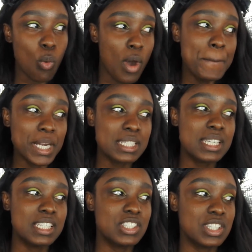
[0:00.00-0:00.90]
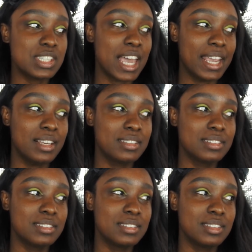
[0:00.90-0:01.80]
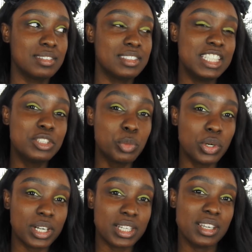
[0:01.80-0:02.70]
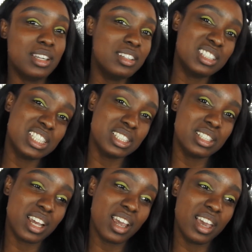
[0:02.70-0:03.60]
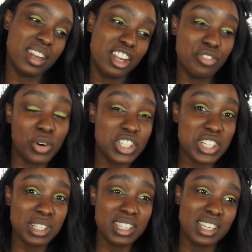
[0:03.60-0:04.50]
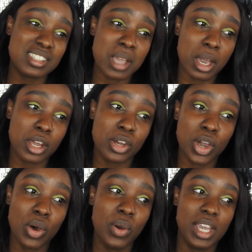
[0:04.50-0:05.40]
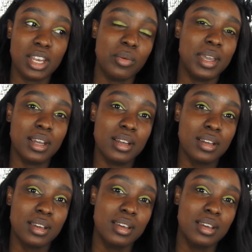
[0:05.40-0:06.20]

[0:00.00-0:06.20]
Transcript: one person is just like, sees more and the other doesn't, and unfortunately it's not gonna go anywhere.